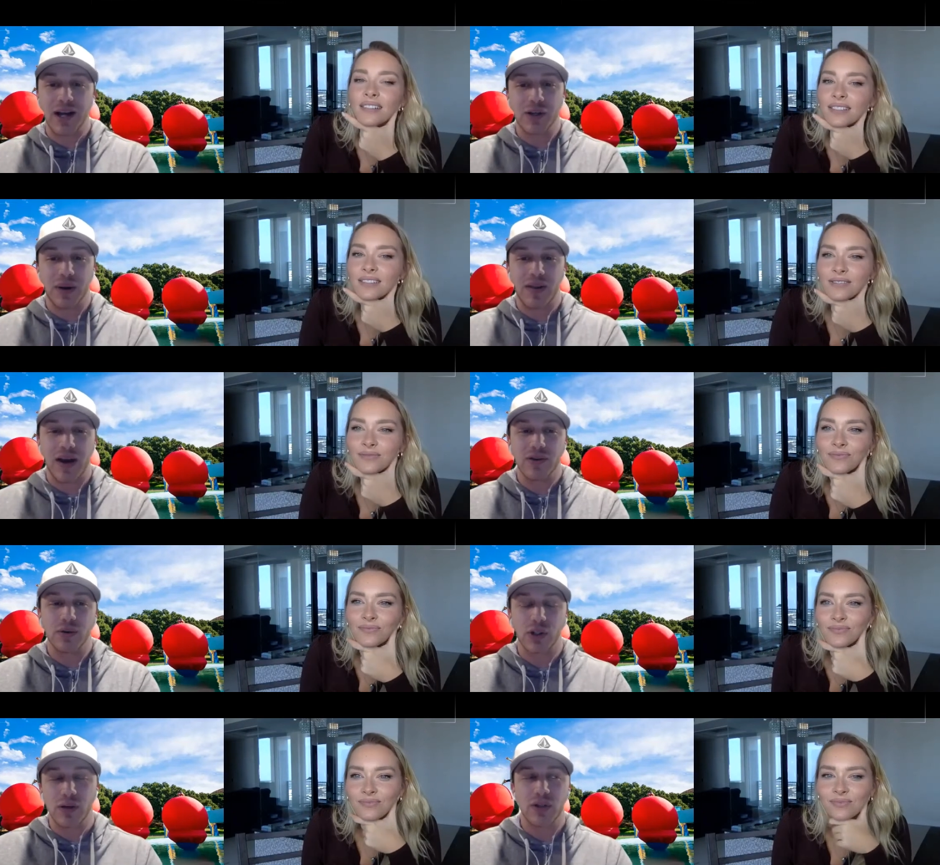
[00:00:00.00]
Speaker 1: actually went to the high
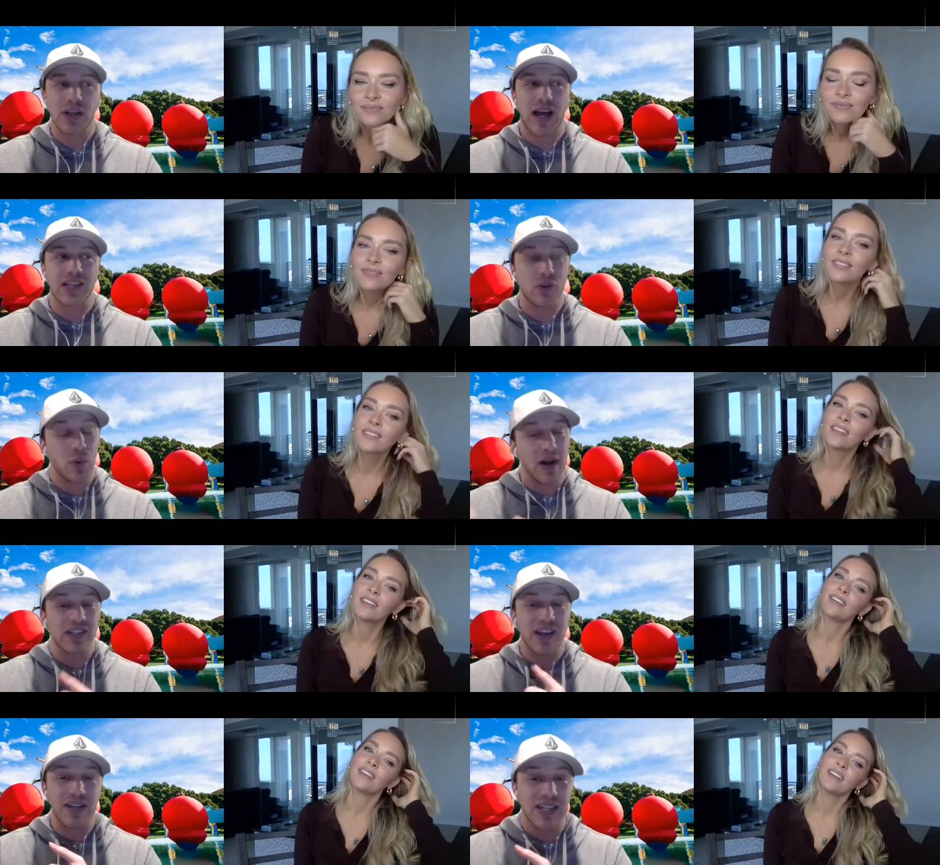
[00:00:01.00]
school. She was class of
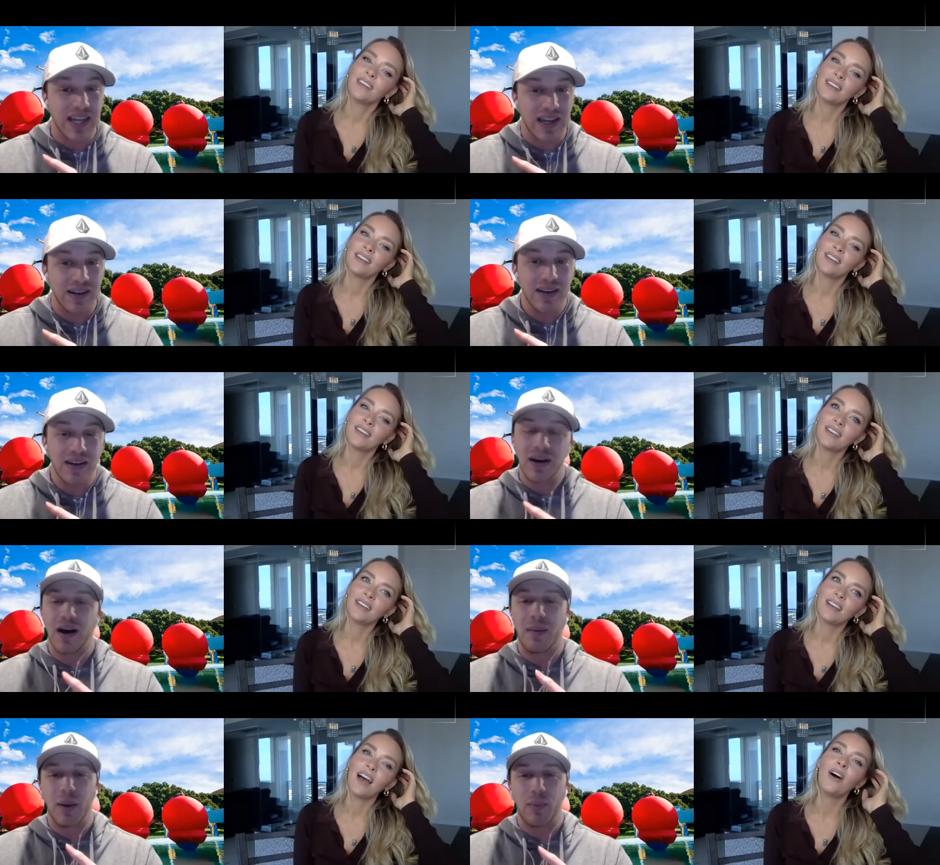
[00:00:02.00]
2017. Um,
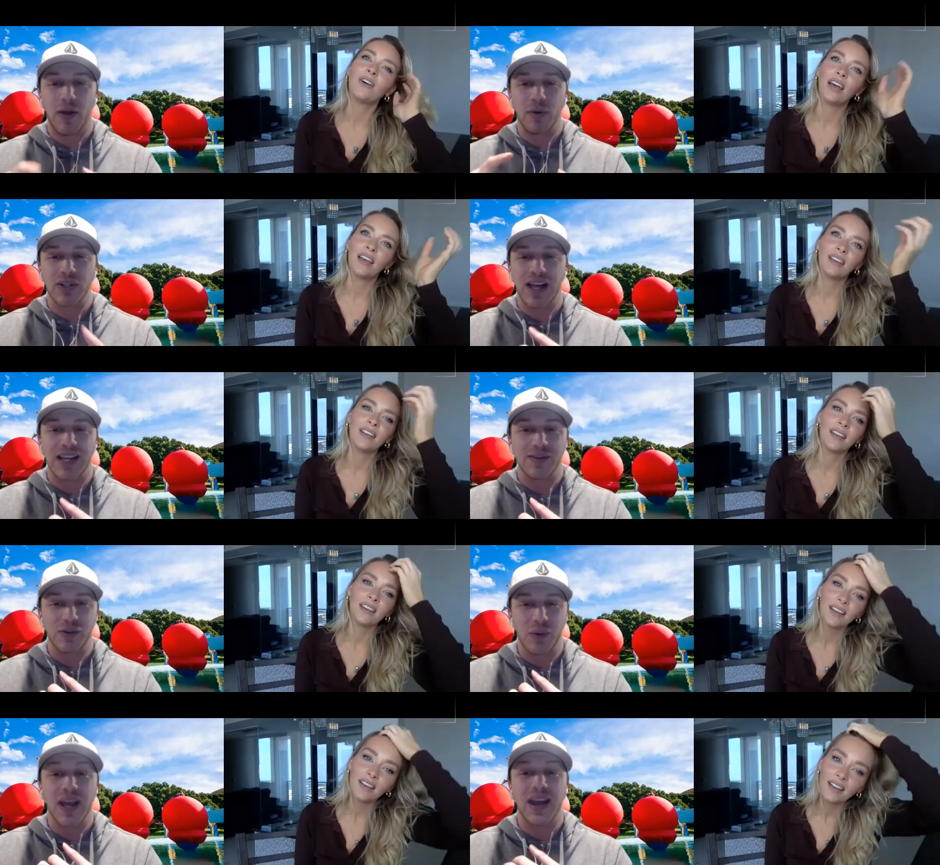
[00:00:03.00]
uh, my oh. brother was class of
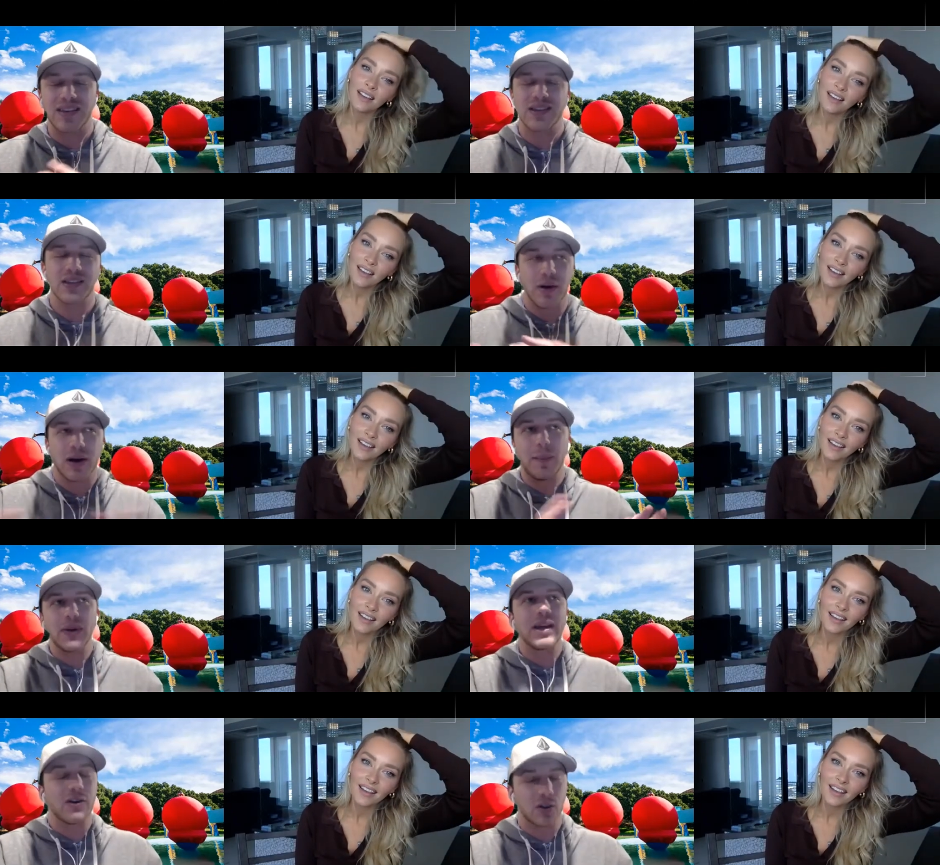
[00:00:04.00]
2018. So a couple
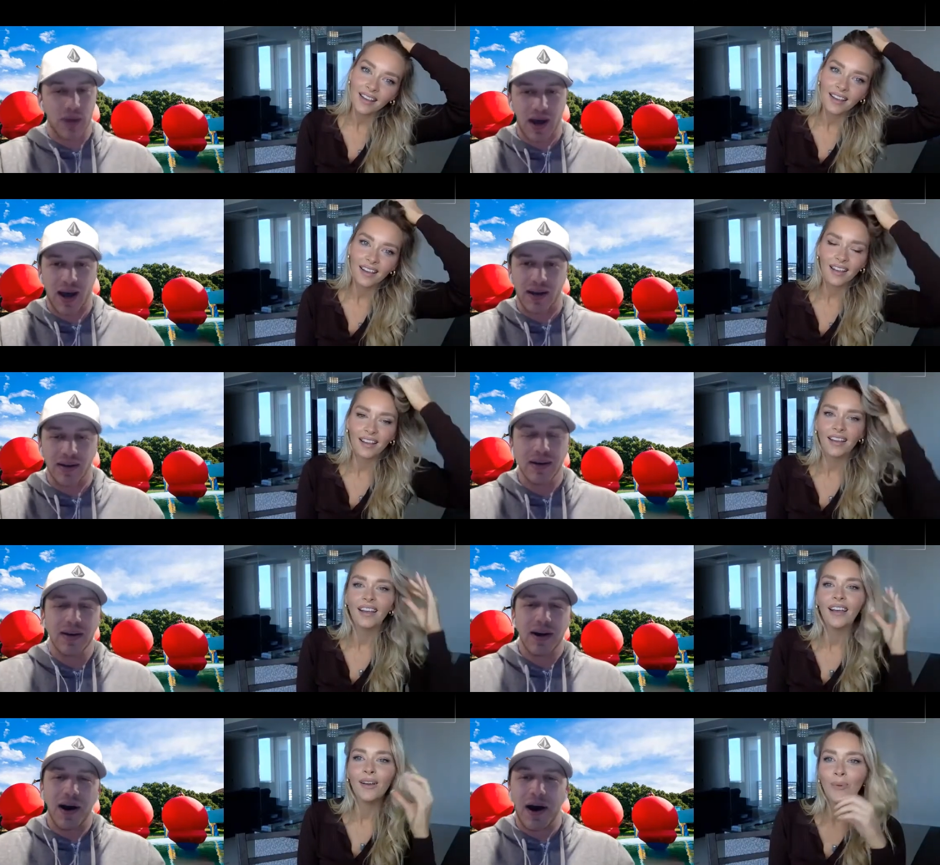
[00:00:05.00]
of years behind.
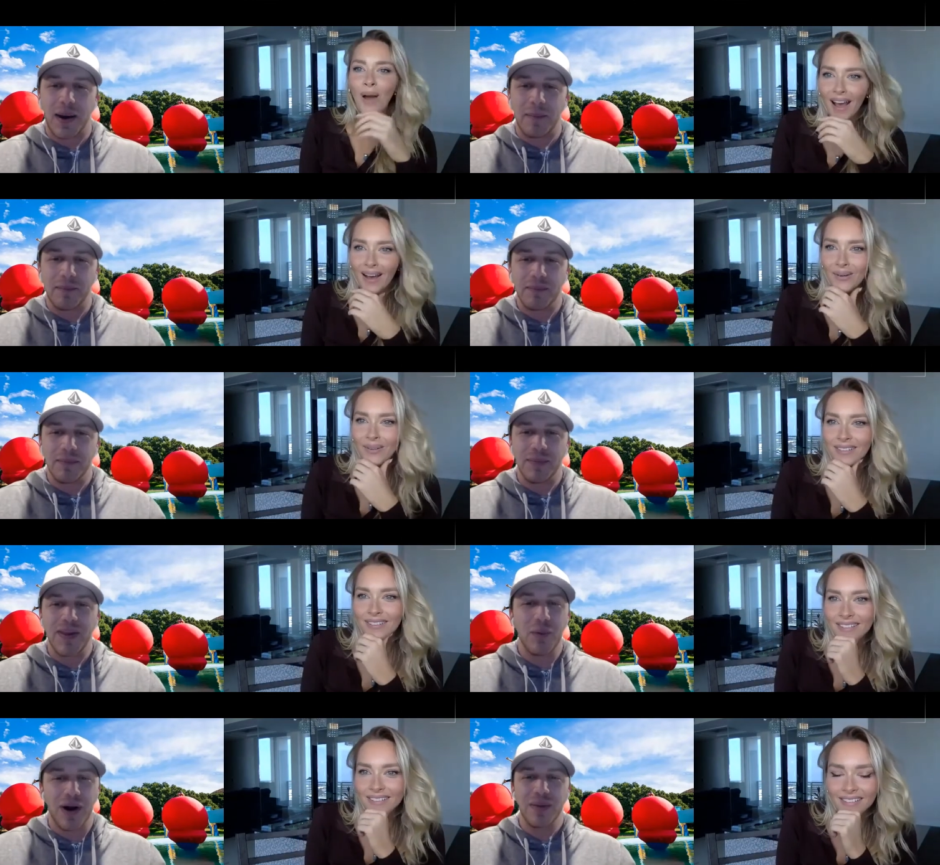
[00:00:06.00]
Um, but
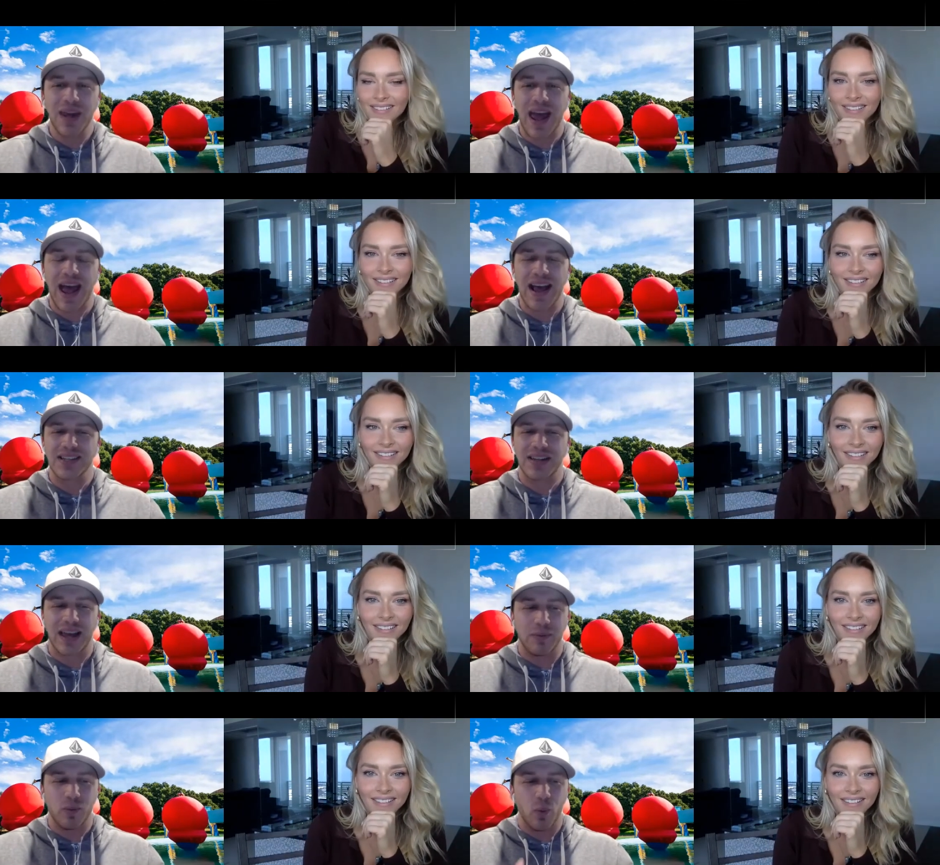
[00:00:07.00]
they wanted me to ask
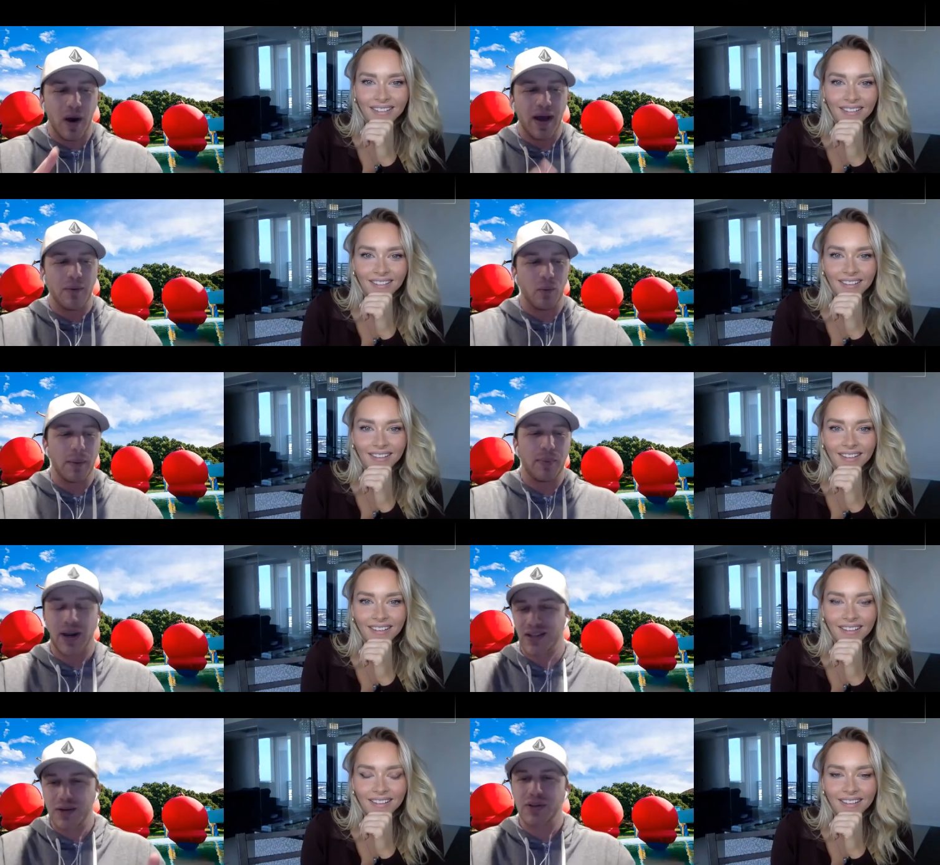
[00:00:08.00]
like what at what point
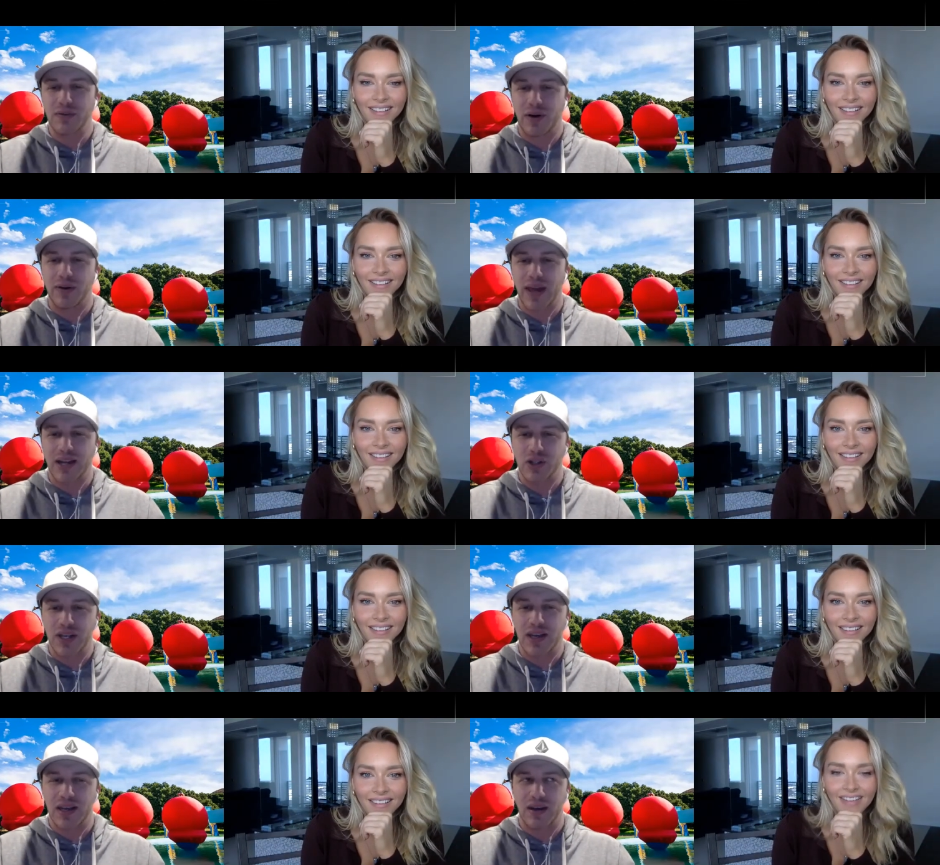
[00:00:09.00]
because he was involved with
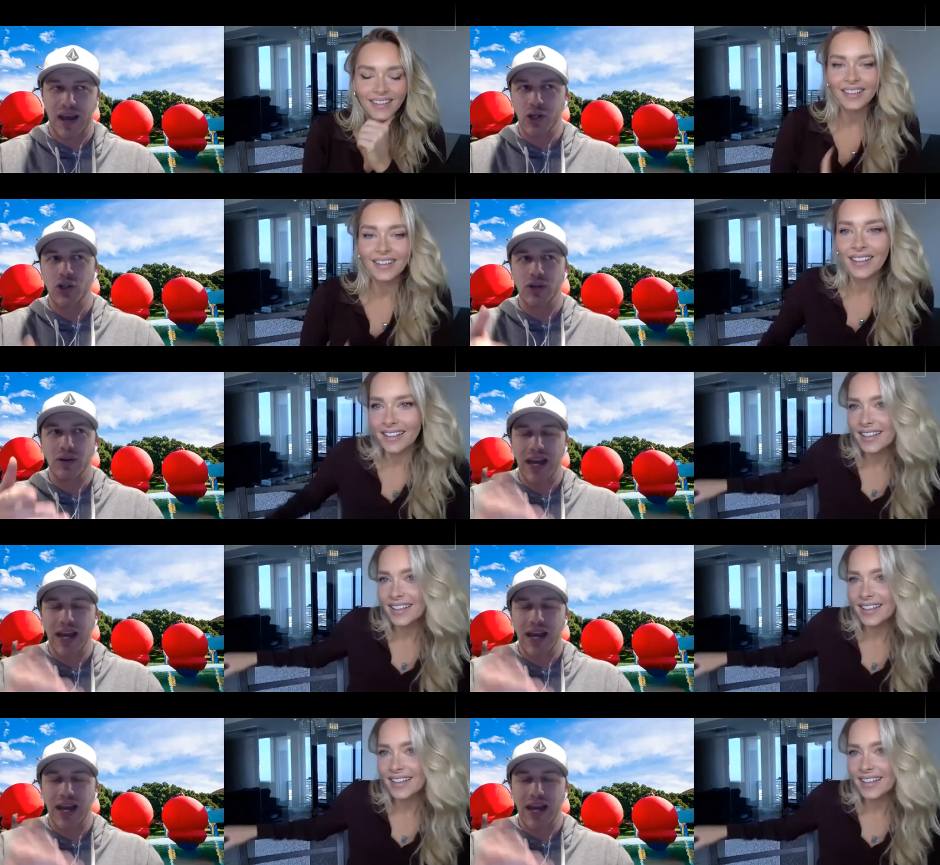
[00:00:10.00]
HT H